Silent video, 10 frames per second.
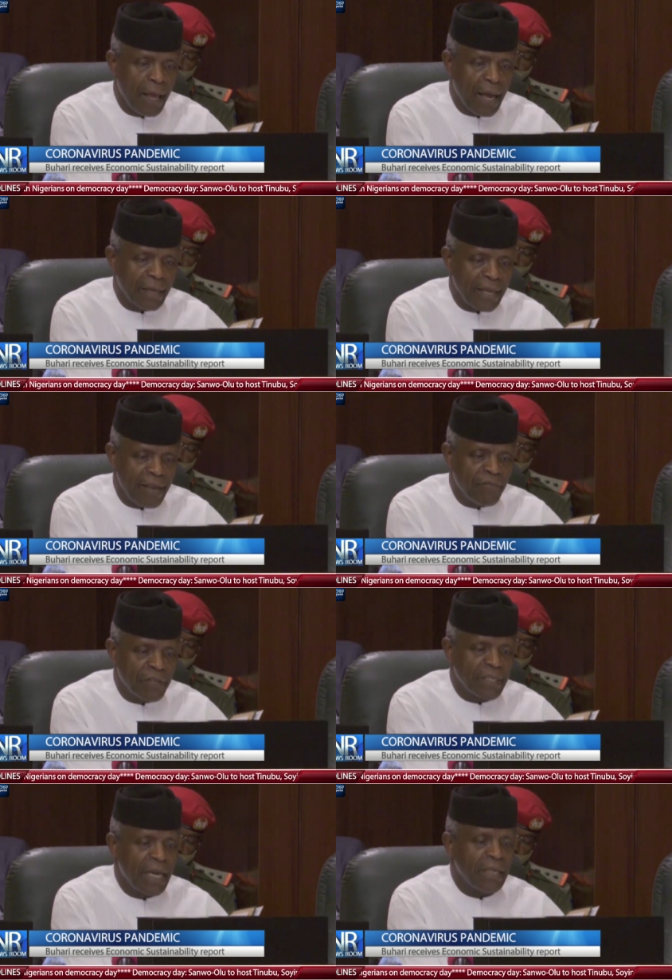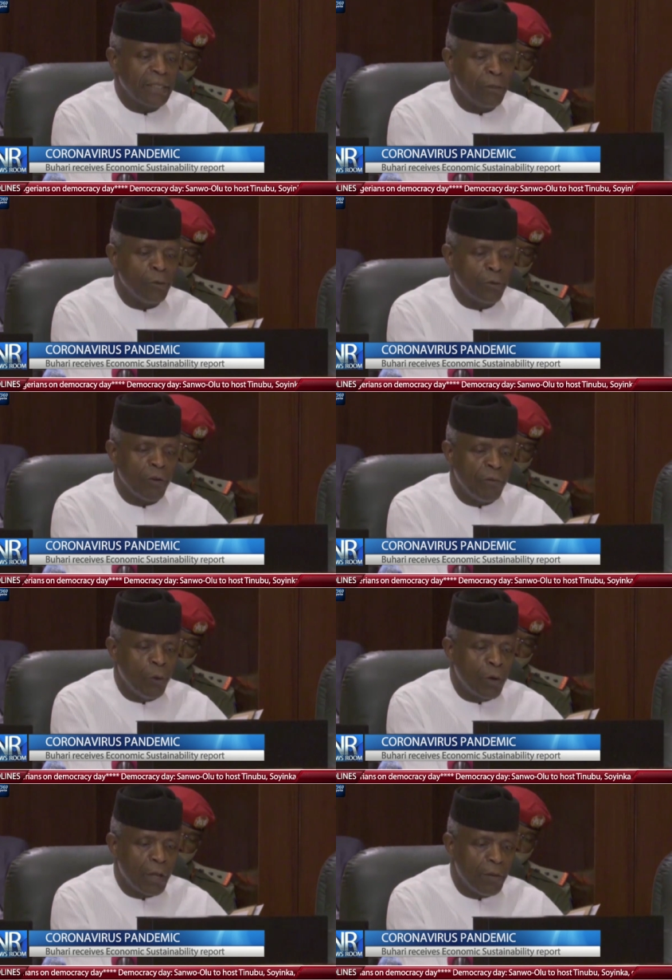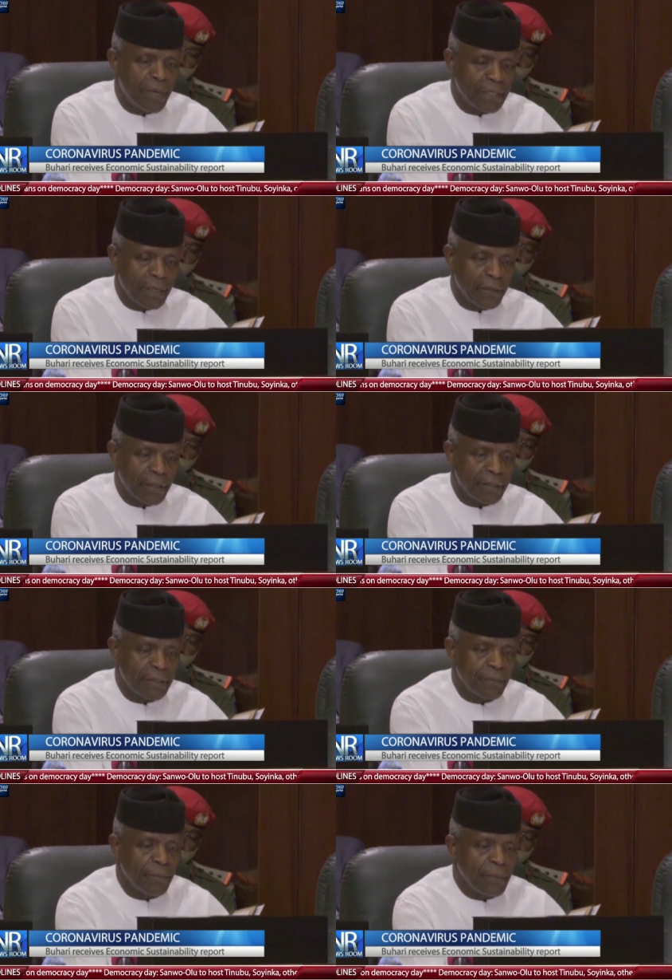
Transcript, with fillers: and emphasize the use of local materials.